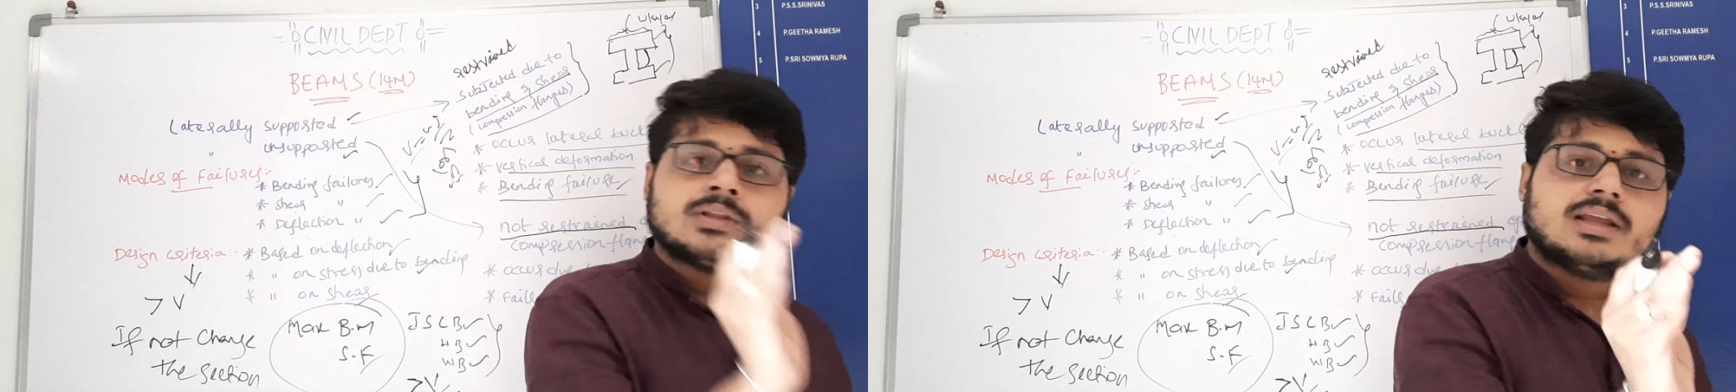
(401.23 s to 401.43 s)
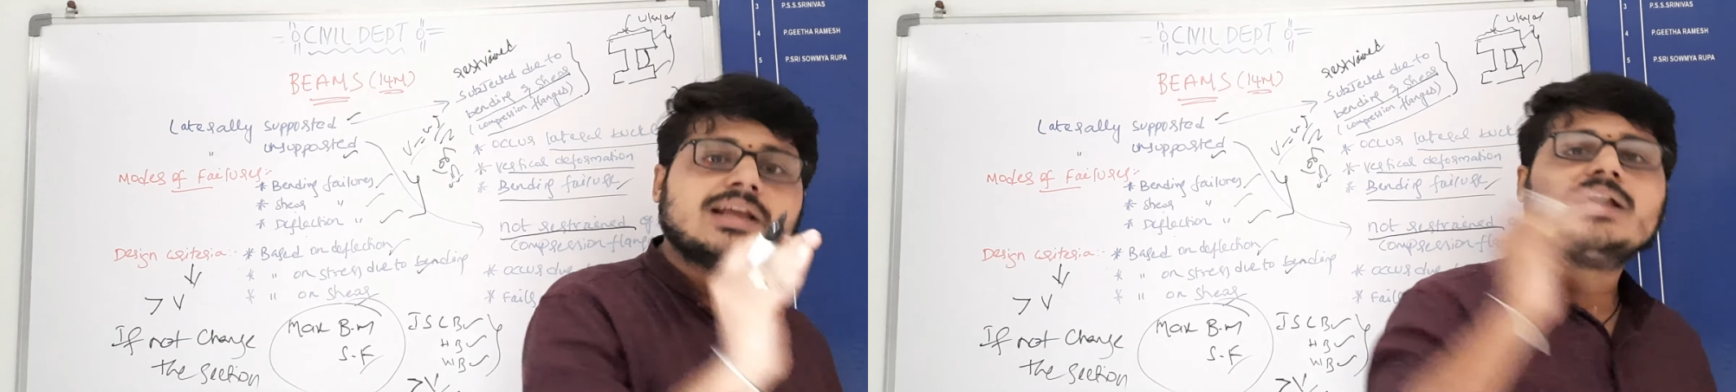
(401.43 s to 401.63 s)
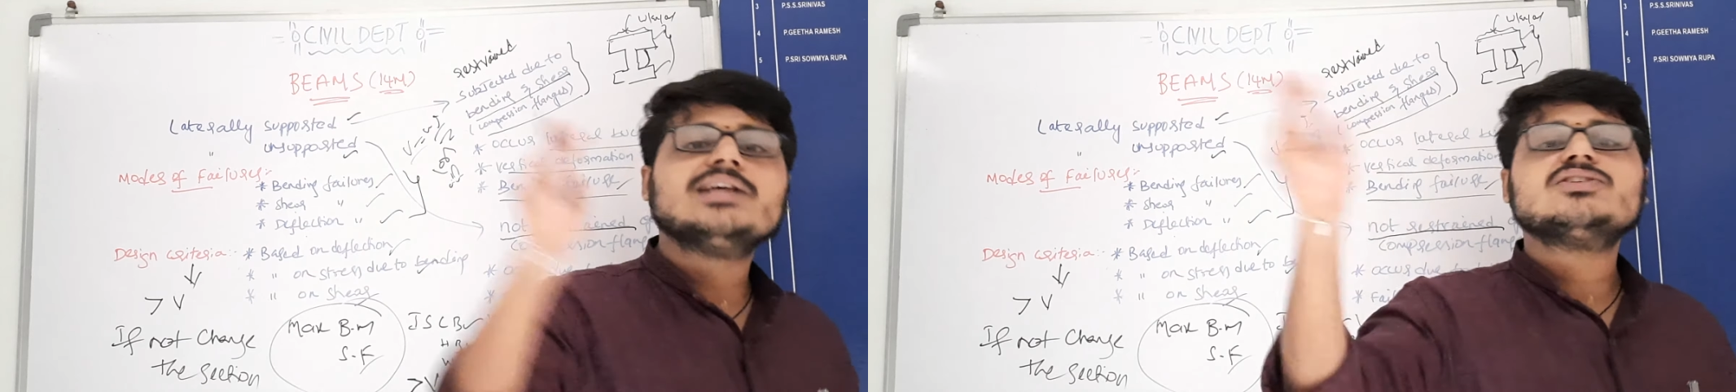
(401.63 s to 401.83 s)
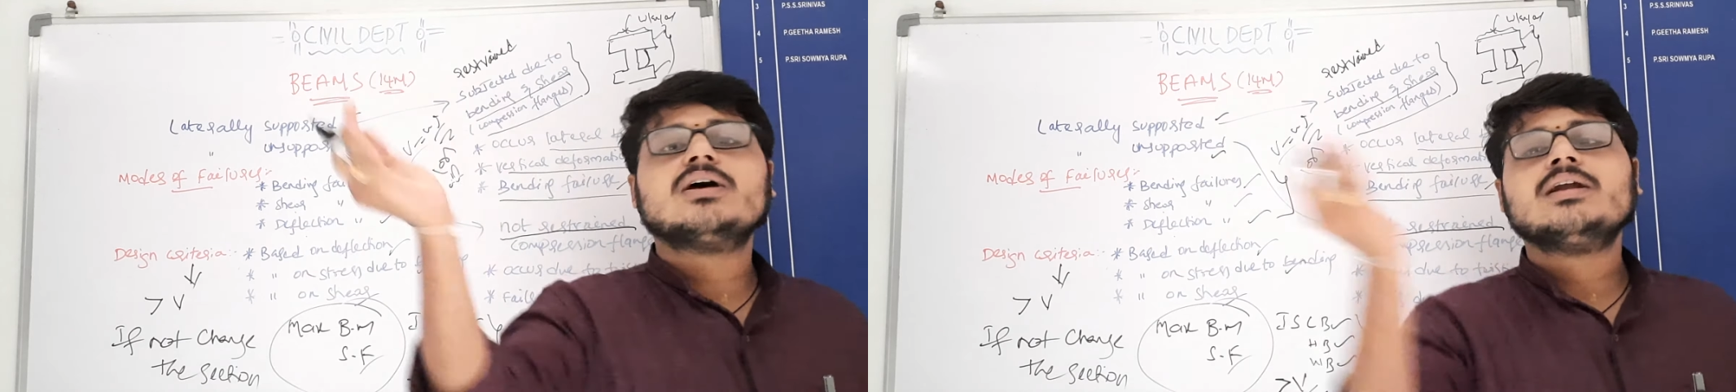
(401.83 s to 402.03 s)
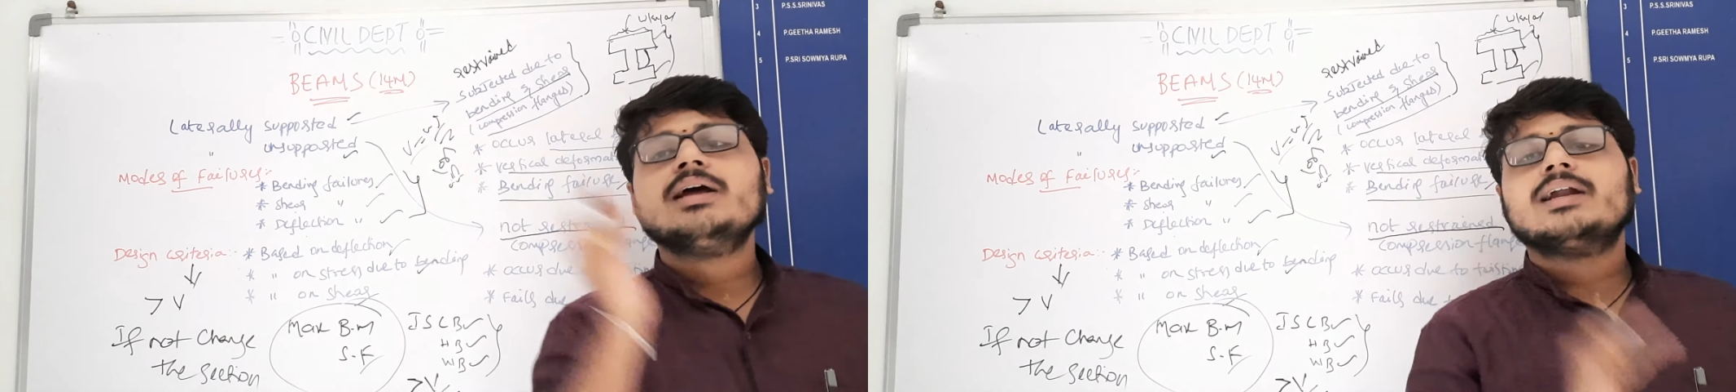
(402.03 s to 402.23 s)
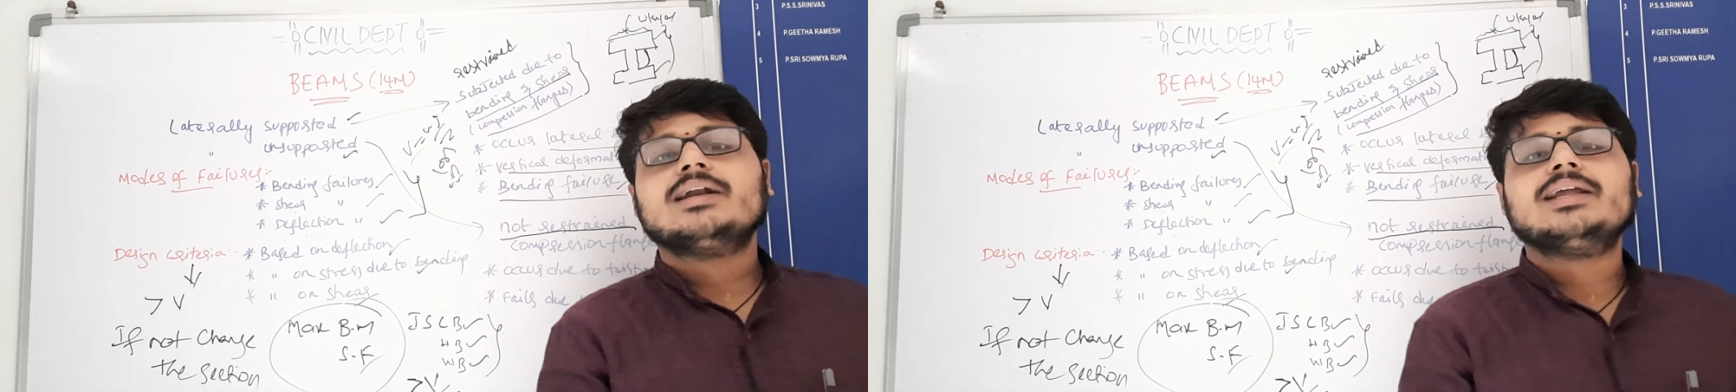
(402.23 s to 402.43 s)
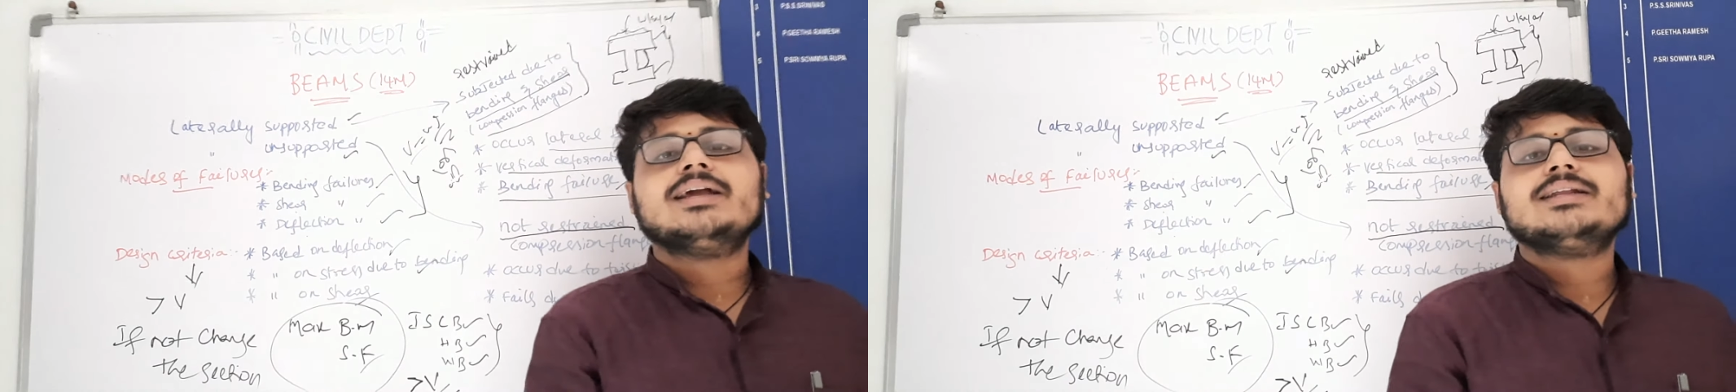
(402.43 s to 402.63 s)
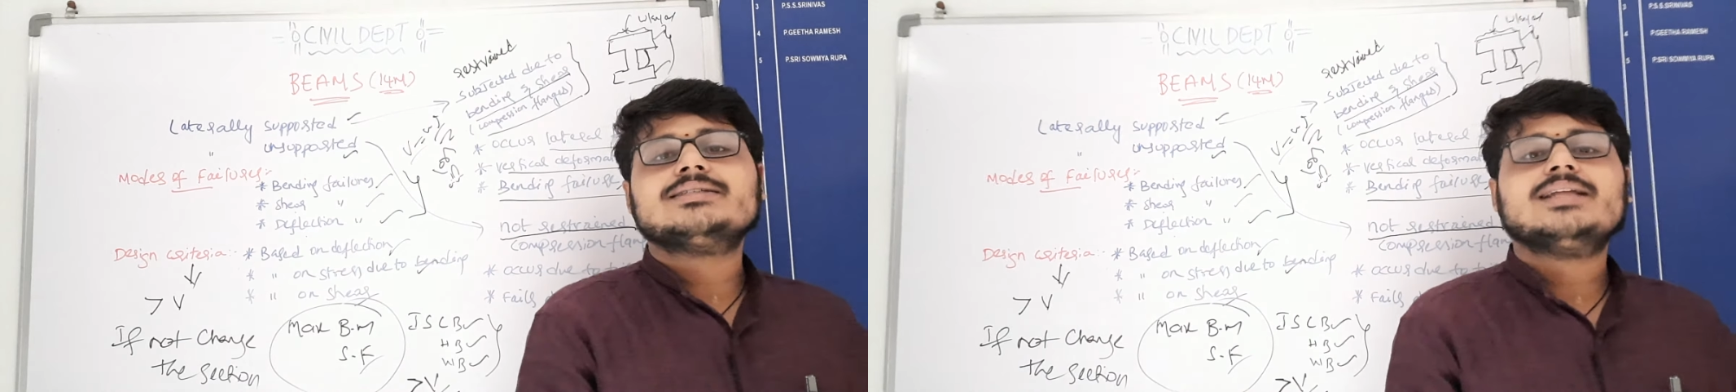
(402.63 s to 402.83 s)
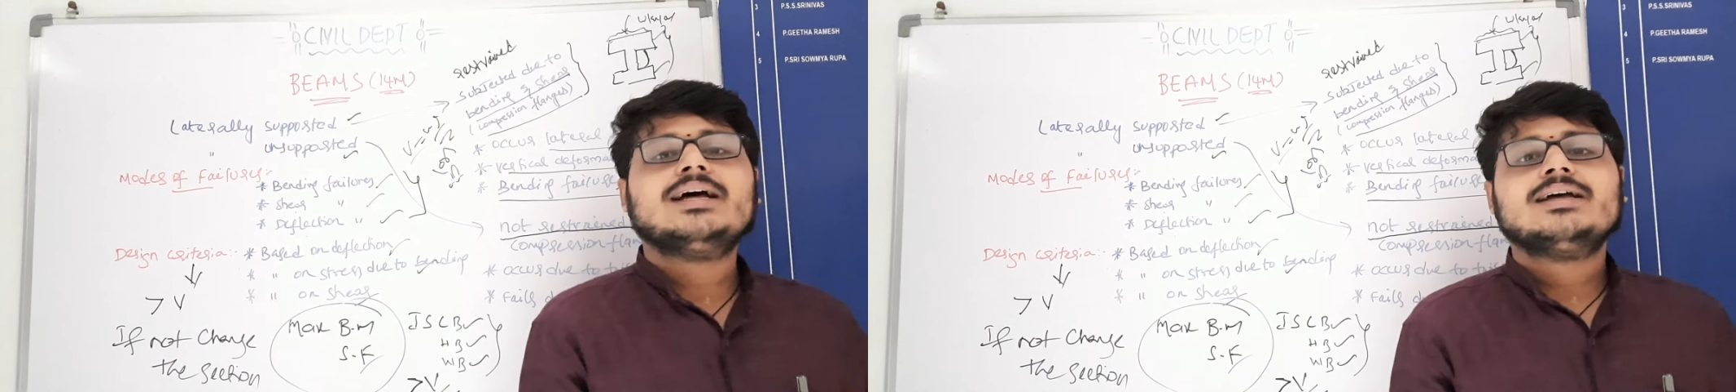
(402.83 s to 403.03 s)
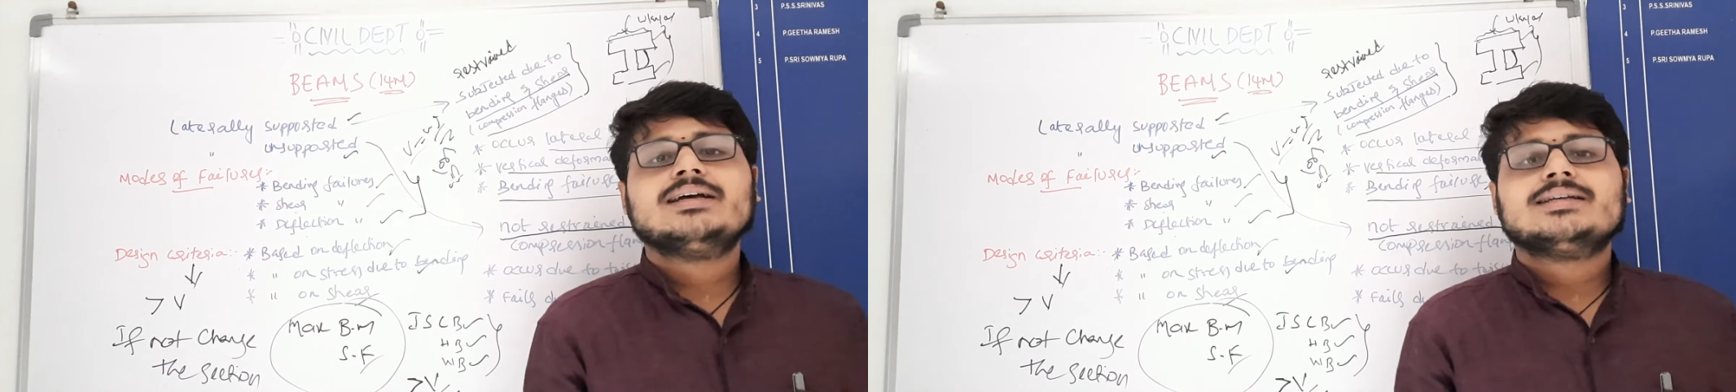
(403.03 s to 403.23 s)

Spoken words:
increase or decrease the